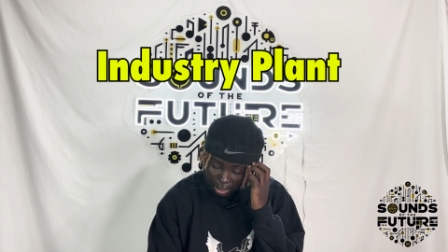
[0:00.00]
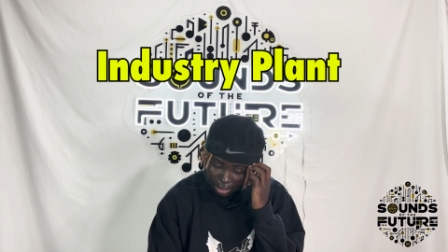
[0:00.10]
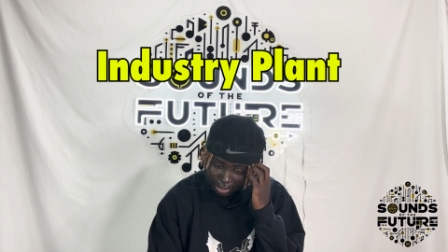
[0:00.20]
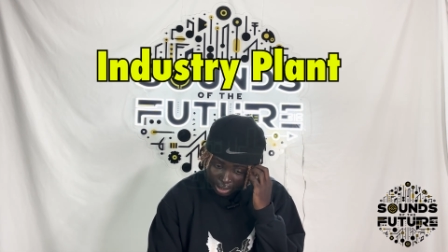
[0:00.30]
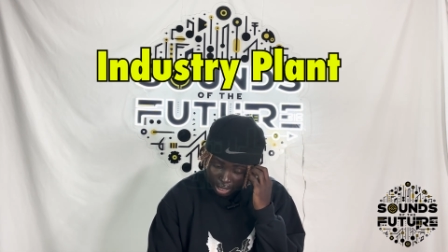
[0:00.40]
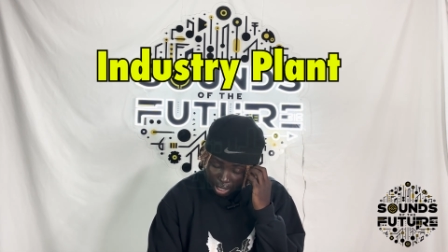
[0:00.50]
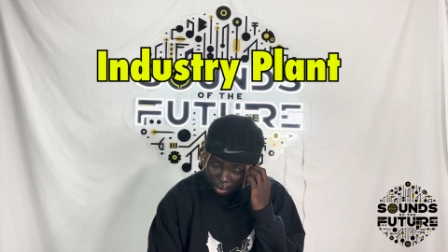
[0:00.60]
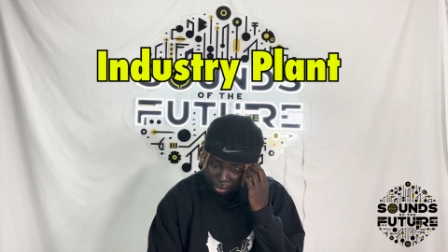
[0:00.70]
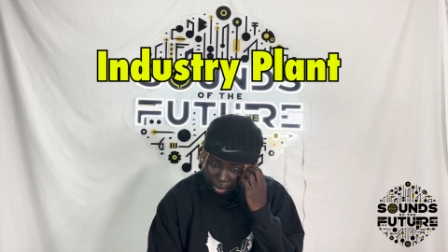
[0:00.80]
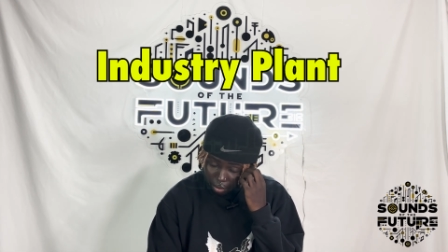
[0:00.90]
Like
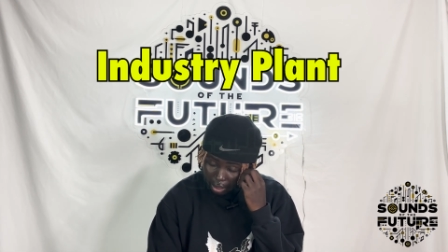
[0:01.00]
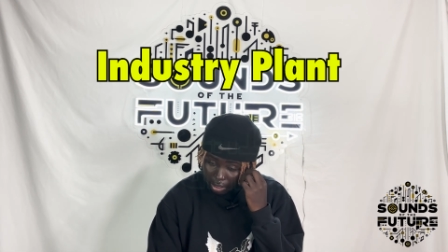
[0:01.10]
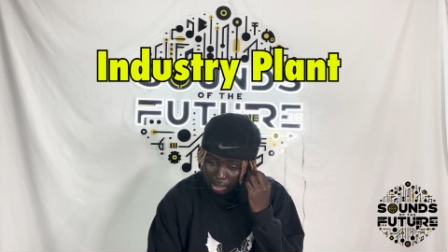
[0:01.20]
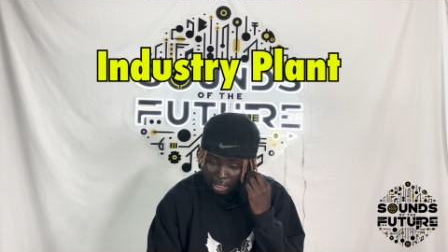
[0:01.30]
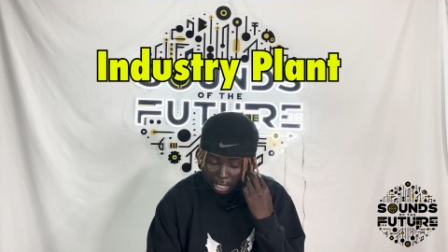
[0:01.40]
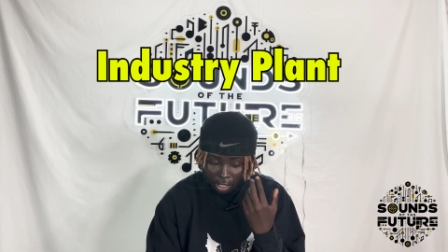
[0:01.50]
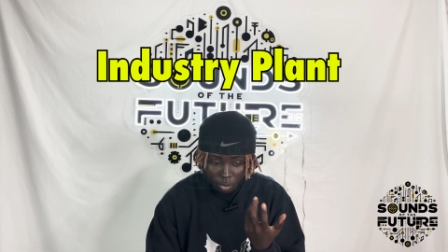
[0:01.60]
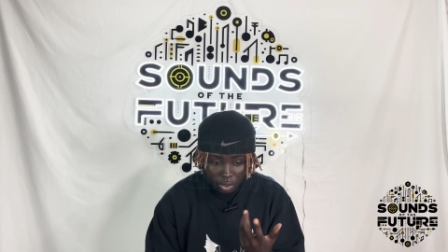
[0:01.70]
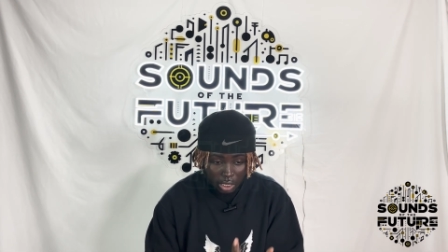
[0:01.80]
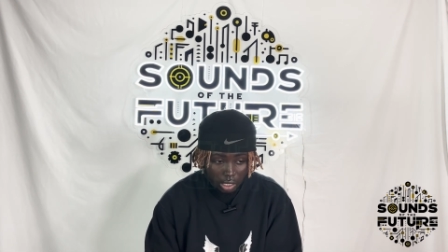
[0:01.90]
I don't know. They'll say
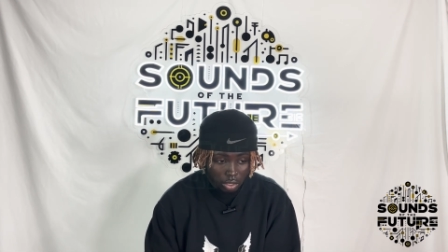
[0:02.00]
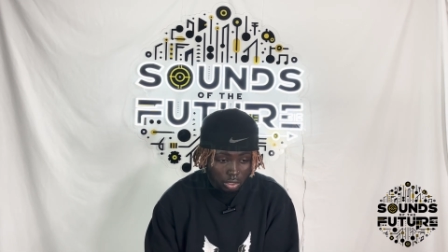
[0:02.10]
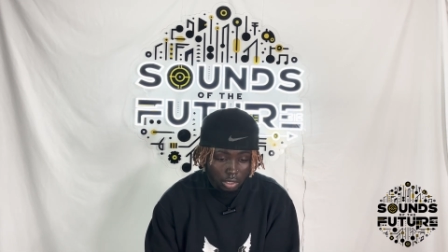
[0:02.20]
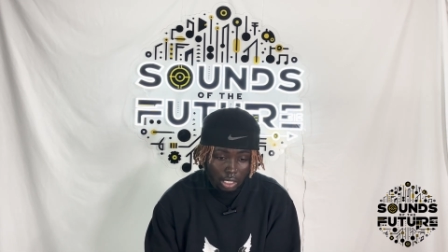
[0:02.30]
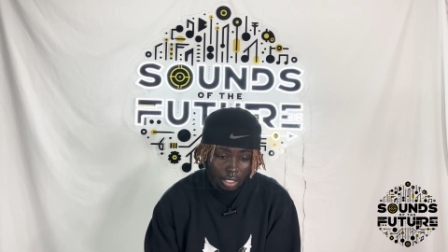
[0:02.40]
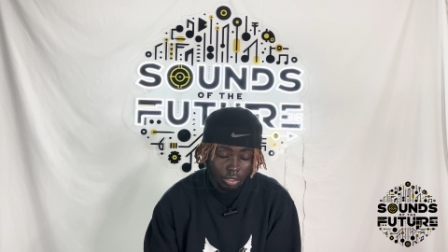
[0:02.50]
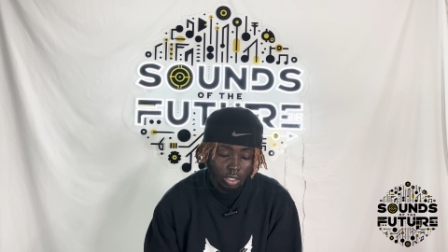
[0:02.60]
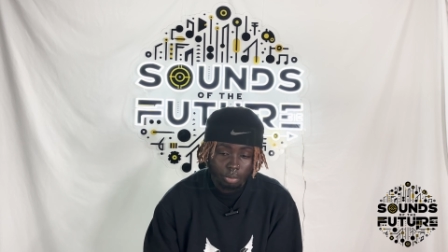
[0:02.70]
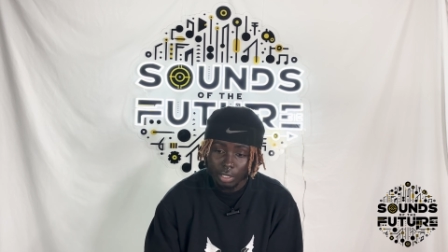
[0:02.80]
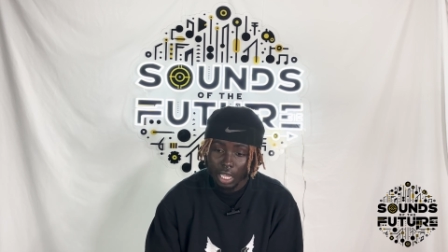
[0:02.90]
anyone's an
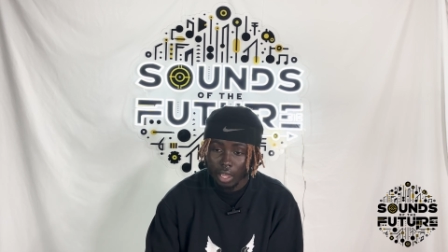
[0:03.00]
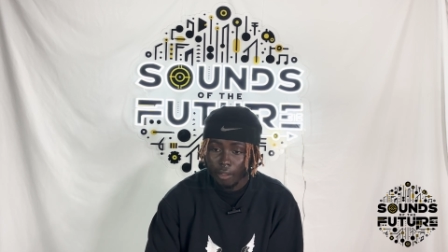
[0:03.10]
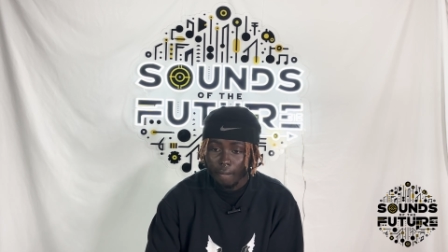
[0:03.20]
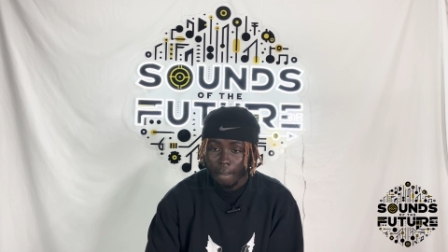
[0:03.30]
industry plant,